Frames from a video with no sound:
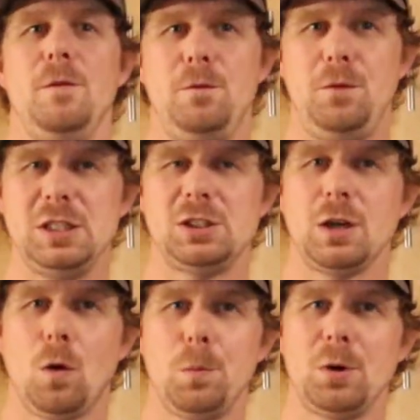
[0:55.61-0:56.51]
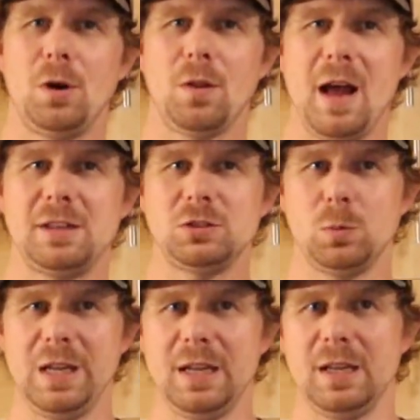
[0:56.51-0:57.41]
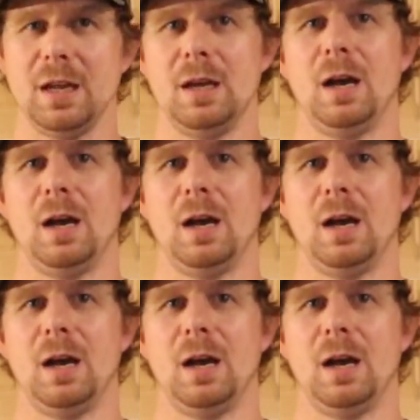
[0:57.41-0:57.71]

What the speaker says: Fishing opener last week.